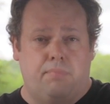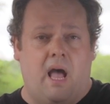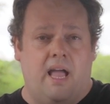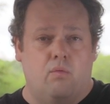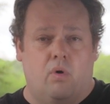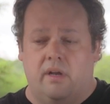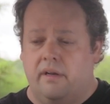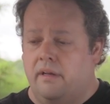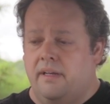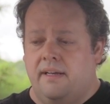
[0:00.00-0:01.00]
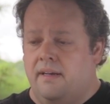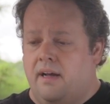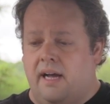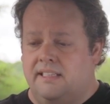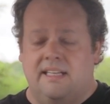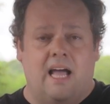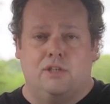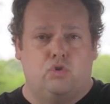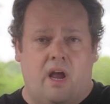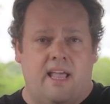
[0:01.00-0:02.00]
buy one. I did
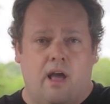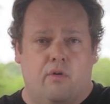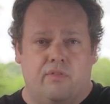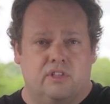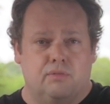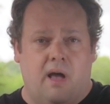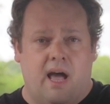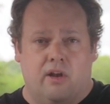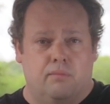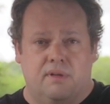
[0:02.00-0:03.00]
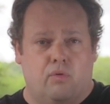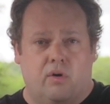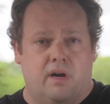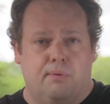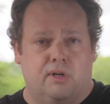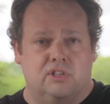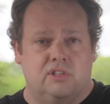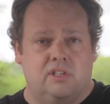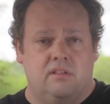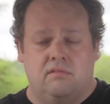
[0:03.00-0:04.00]
not try out this model before I
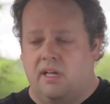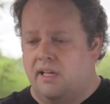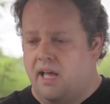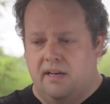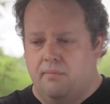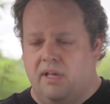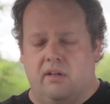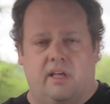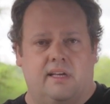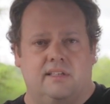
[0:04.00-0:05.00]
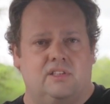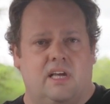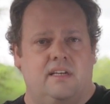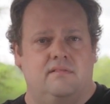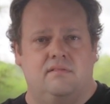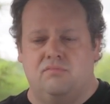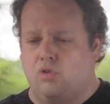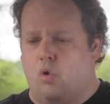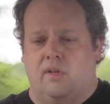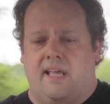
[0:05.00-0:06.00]
purchased it. I got it in the mail, like I said, and
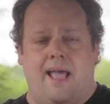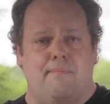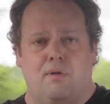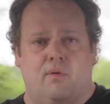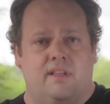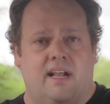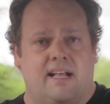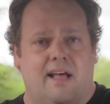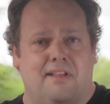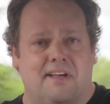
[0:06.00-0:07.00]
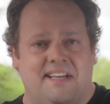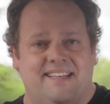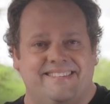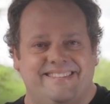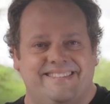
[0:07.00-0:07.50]
totally happy with it. I got lucky.